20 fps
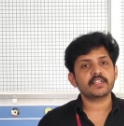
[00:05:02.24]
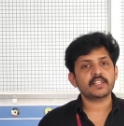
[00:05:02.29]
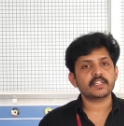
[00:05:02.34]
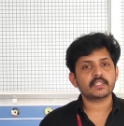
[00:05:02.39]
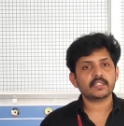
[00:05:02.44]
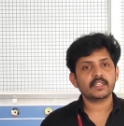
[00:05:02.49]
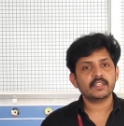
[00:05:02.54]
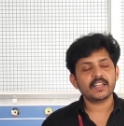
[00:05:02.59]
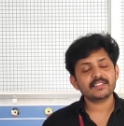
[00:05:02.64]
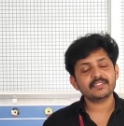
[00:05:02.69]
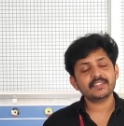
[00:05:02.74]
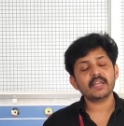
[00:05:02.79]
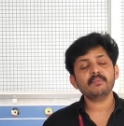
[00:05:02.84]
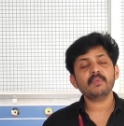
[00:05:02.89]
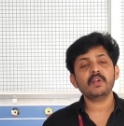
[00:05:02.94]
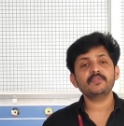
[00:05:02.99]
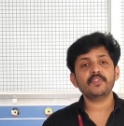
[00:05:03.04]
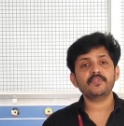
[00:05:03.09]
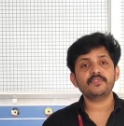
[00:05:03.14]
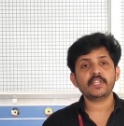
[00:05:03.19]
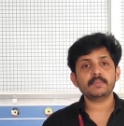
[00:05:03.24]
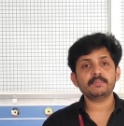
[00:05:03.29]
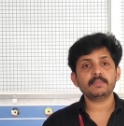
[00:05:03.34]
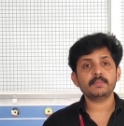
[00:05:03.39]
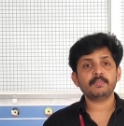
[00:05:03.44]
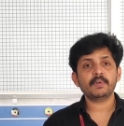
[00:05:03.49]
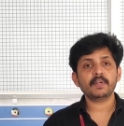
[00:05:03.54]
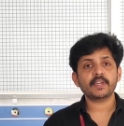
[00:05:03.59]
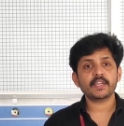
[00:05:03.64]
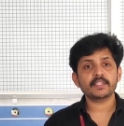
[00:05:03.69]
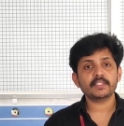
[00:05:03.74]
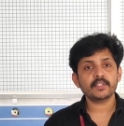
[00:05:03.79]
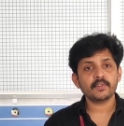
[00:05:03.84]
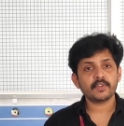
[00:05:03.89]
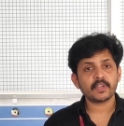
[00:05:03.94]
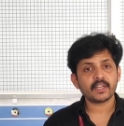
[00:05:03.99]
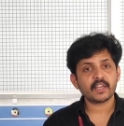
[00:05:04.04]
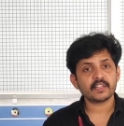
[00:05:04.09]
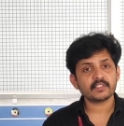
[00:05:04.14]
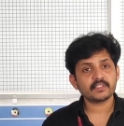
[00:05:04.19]
treat. Less than 150 mg per kg, you
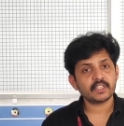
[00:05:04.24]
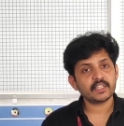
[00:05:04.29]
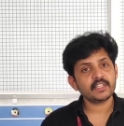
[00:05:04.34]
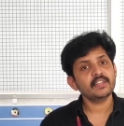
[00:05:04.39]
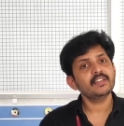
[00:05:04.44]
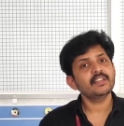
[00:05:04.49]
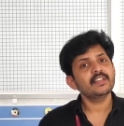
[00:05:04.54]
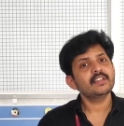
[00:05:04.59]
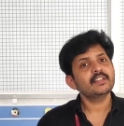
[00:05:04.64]
can actually